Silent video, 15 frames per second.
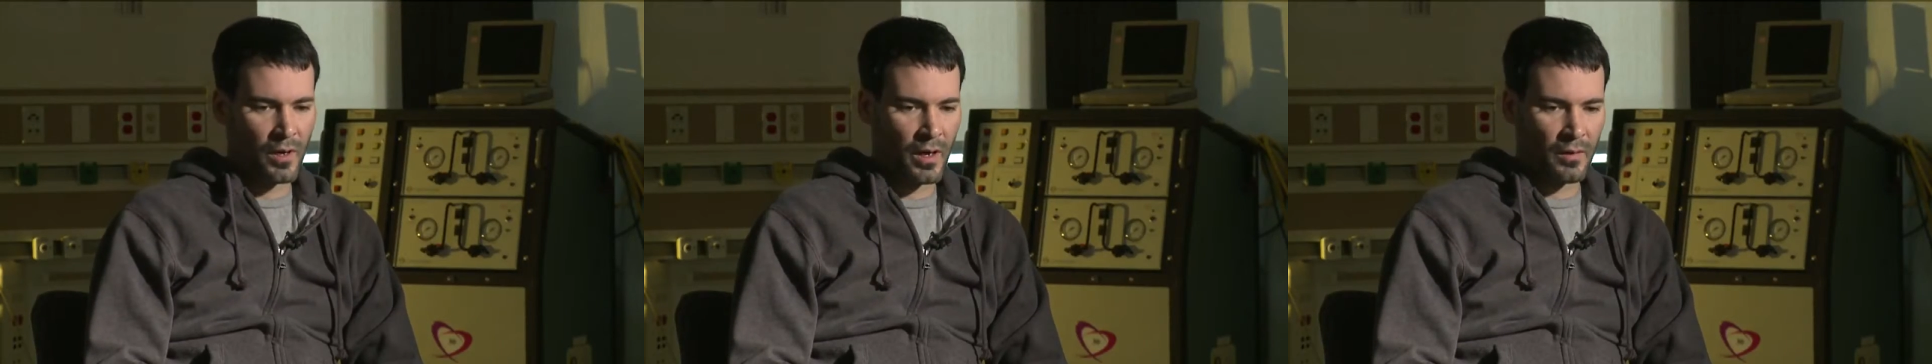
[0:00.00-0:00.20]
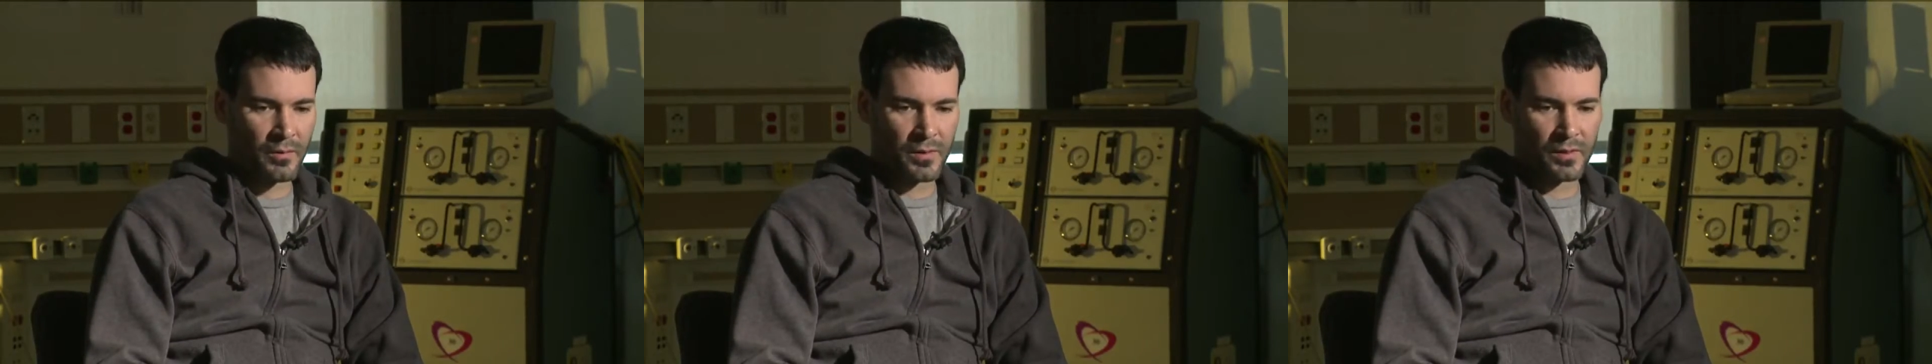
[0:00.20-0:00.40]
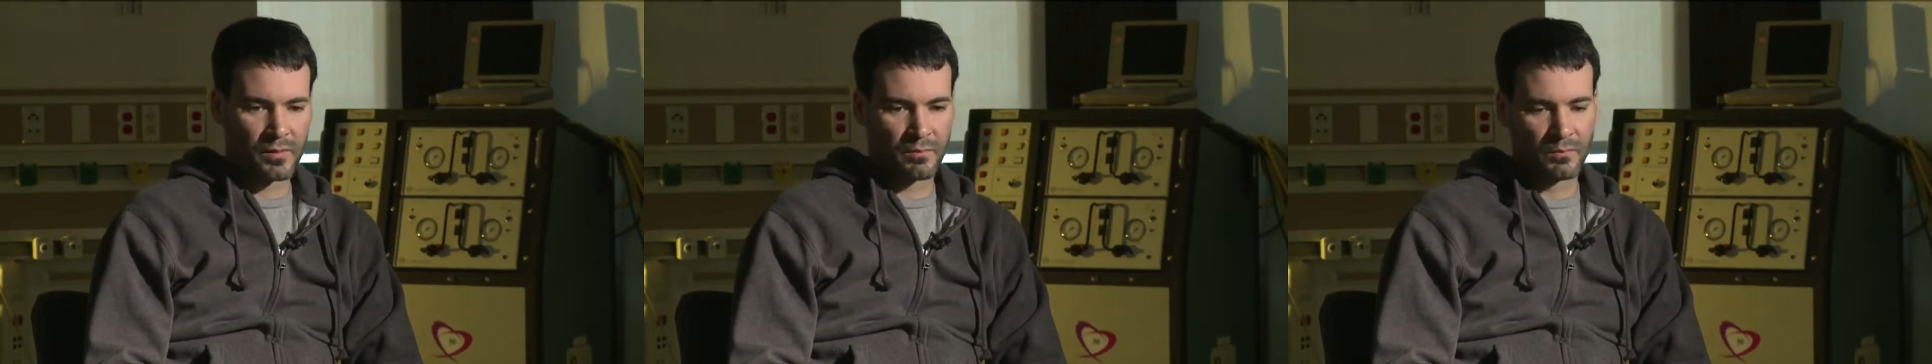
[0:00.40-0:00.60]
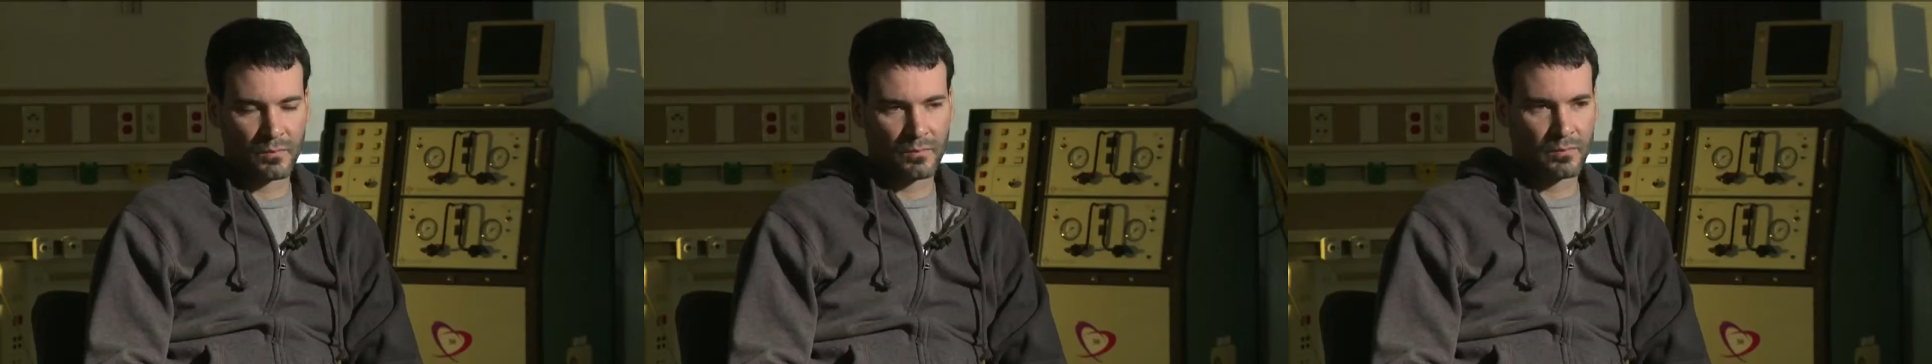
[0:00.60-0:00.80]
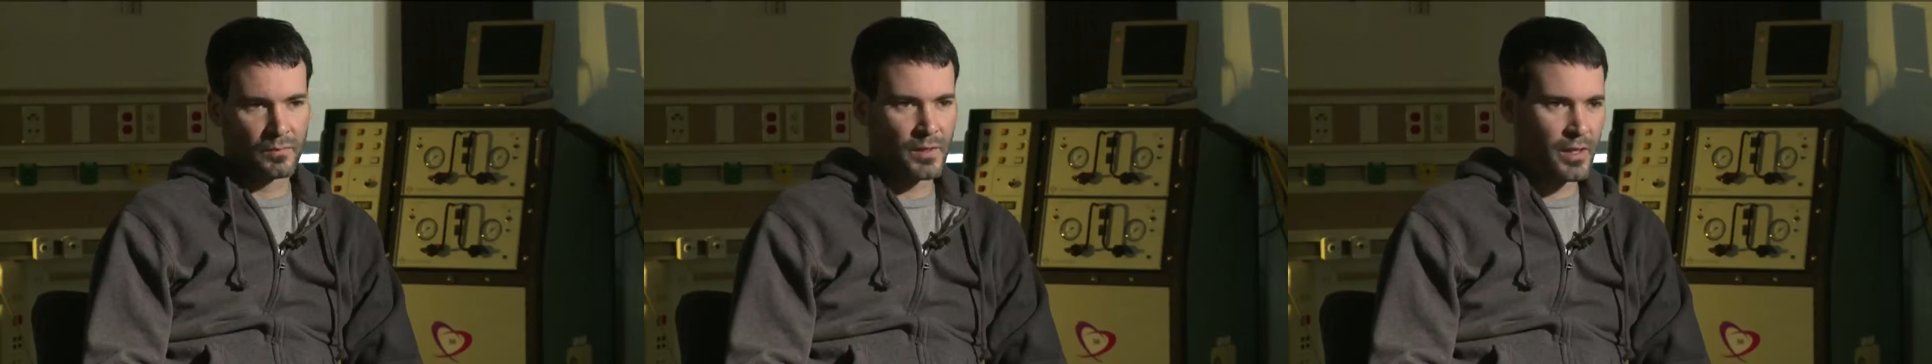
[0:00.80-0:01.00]
I was
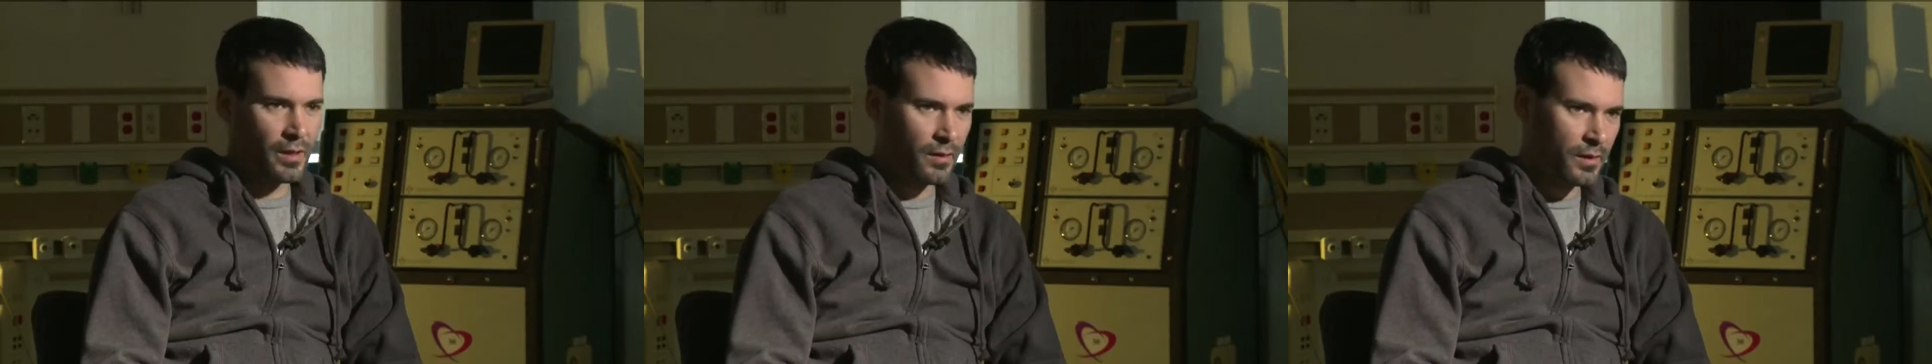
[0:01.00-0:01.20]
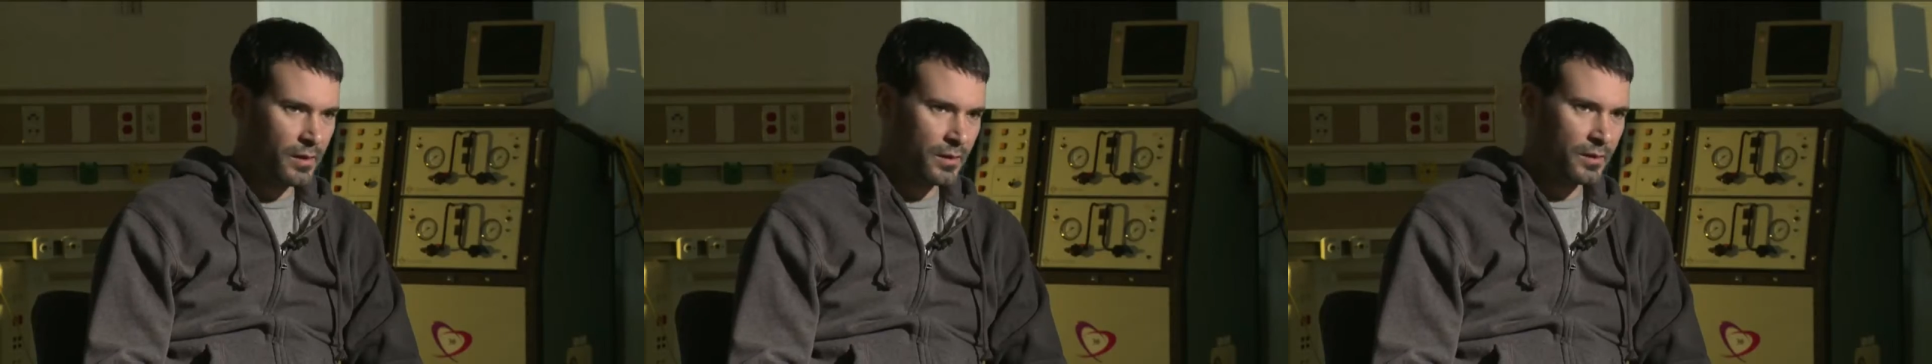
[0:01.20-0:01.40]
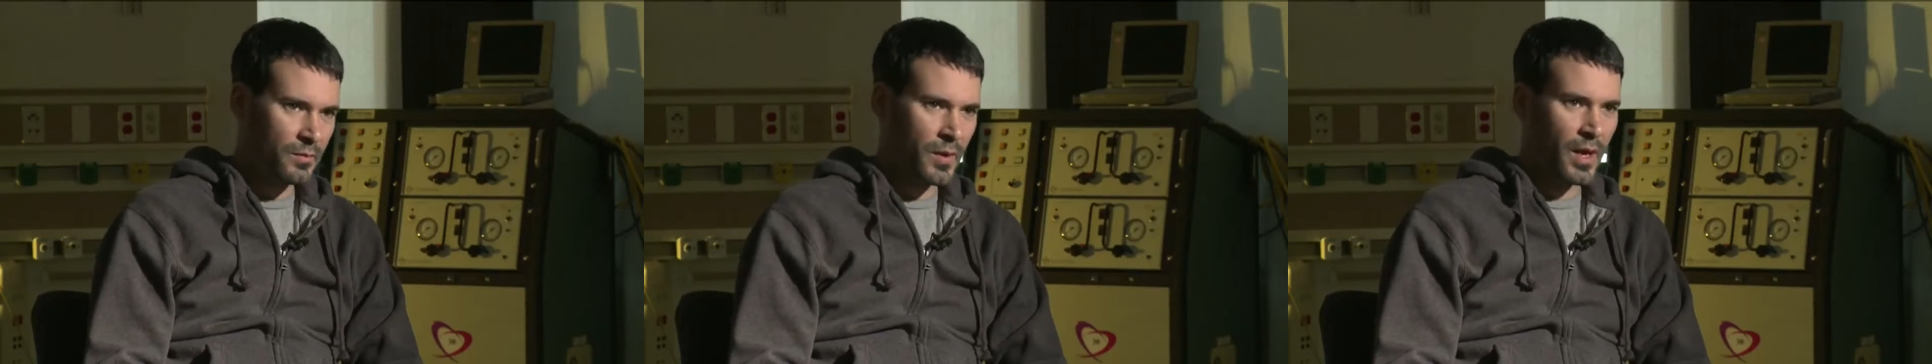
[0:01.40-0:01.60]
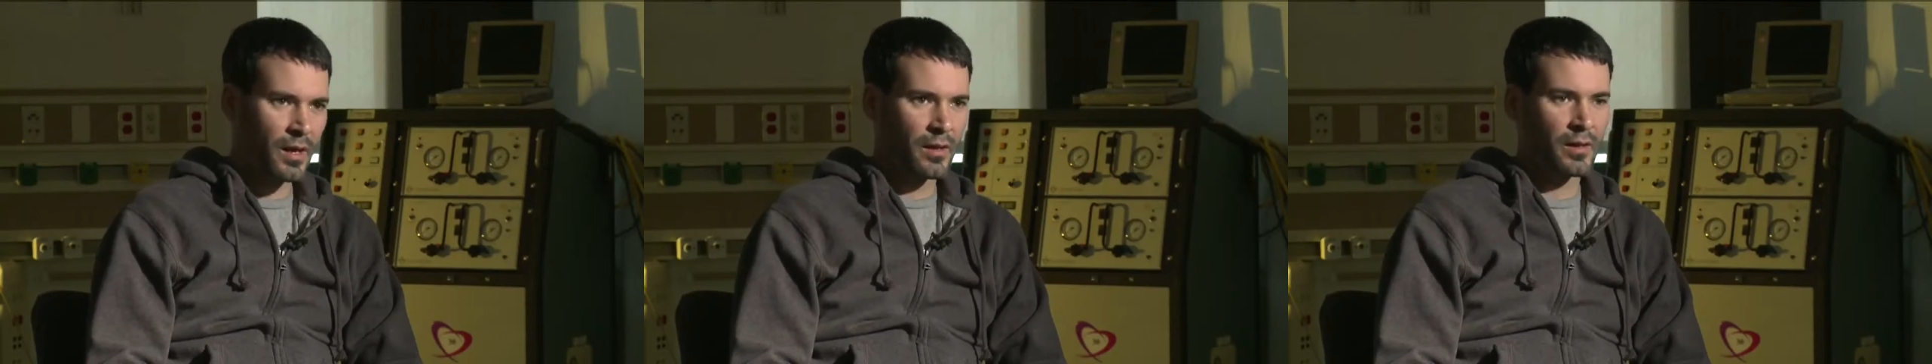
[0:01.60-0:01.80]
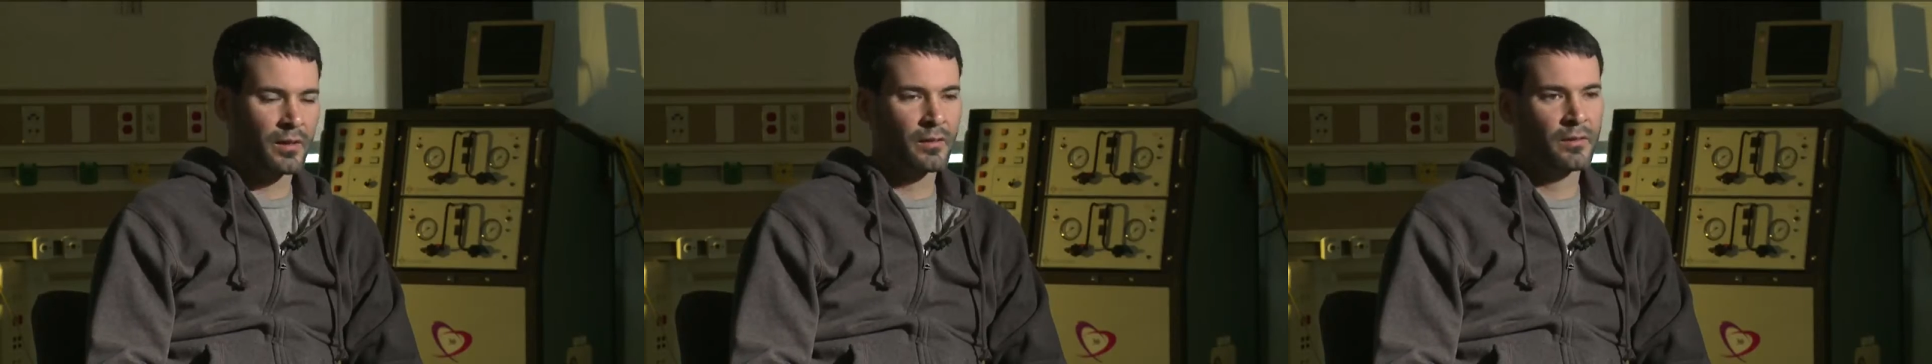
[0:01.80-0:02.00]
curious
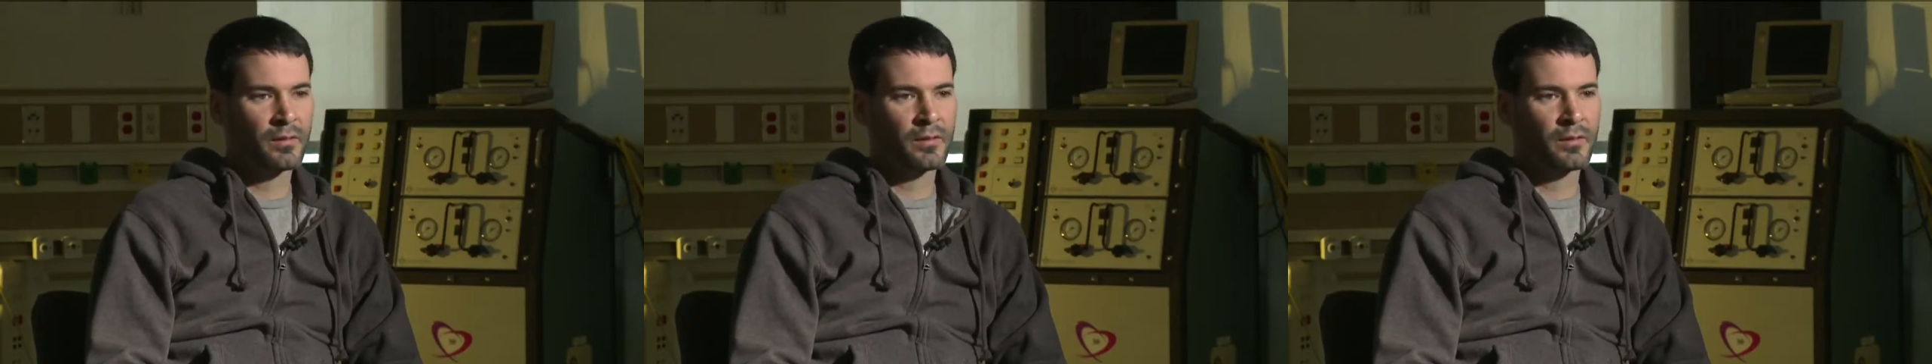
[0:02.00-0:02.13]
about it.